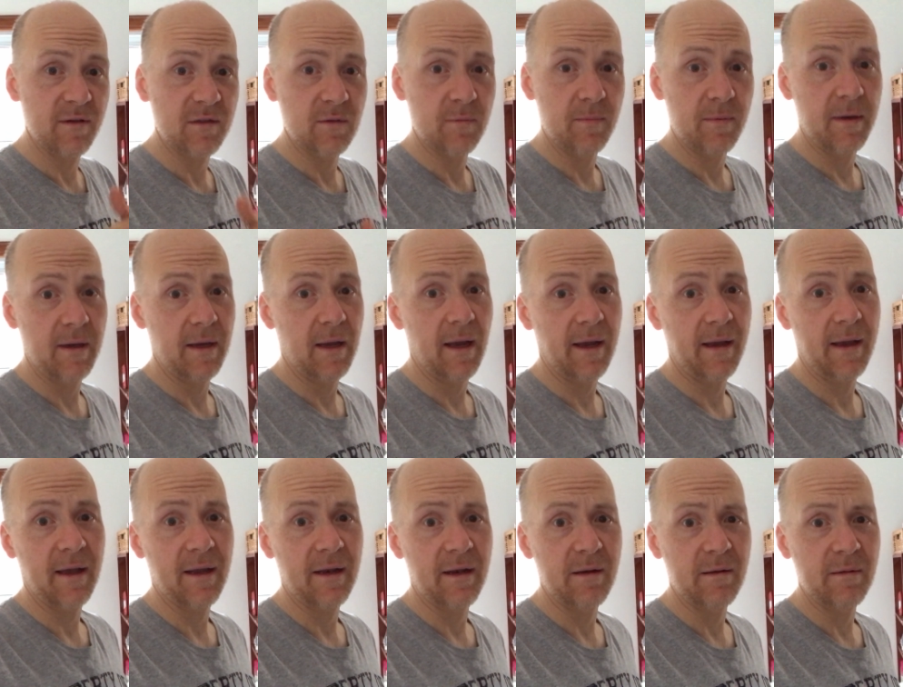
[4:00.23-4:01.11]
recipe. I
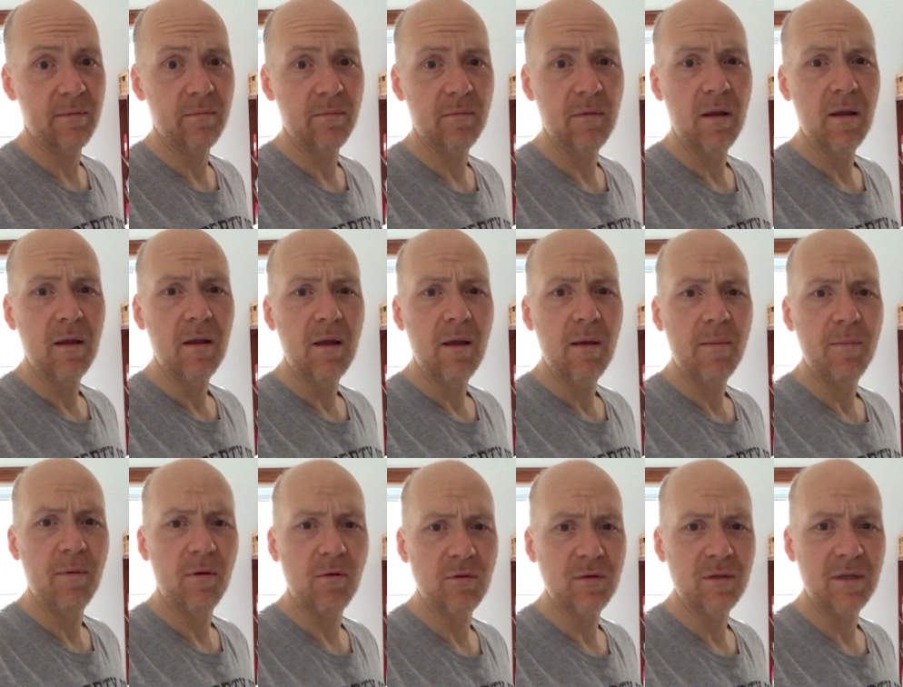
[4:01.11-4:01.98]
kind of
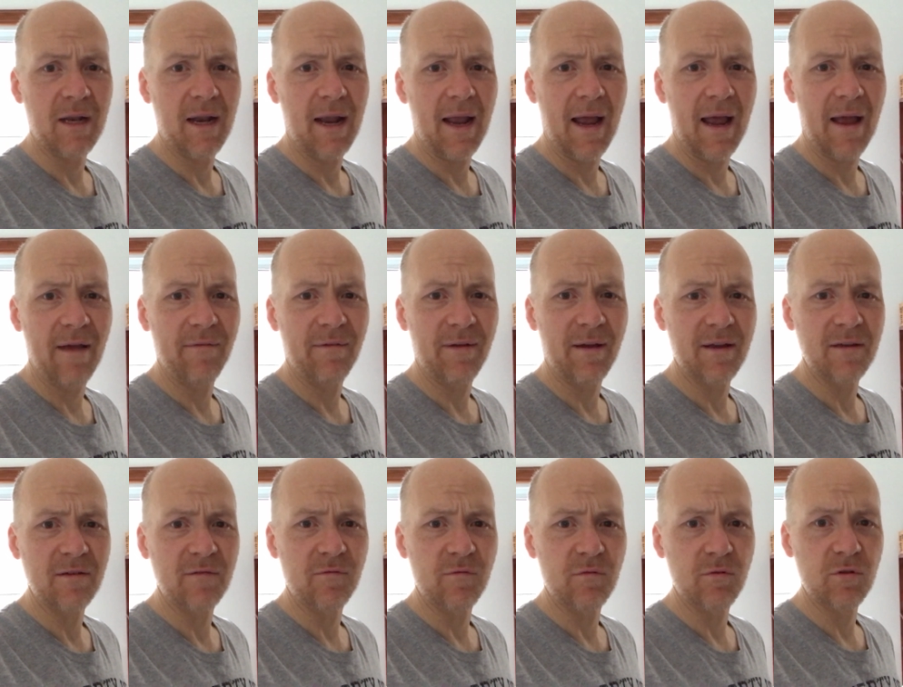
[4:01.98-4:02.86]
posted a
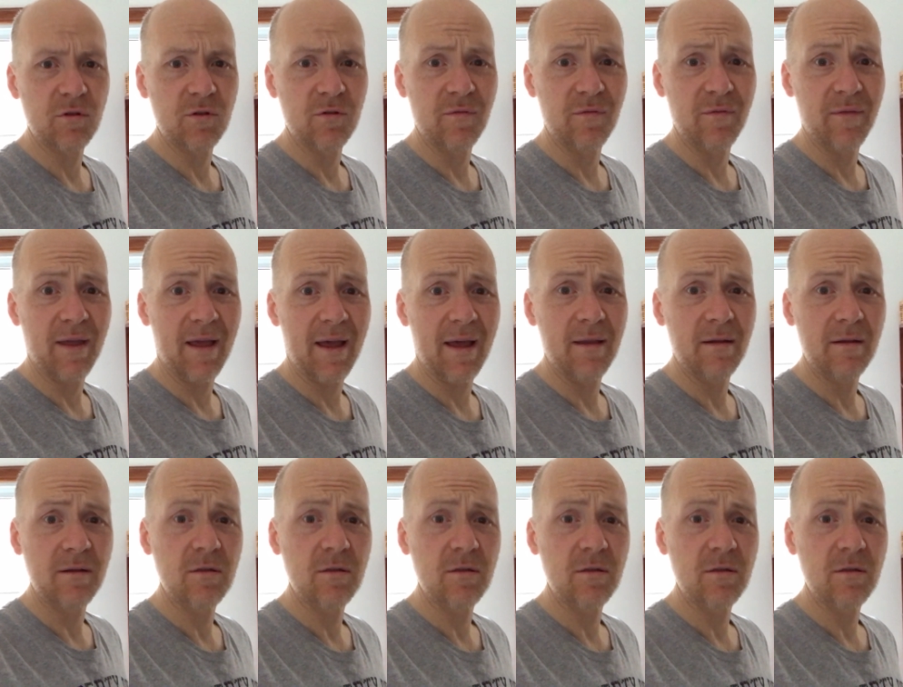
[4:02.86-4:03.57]
half-assed version of that.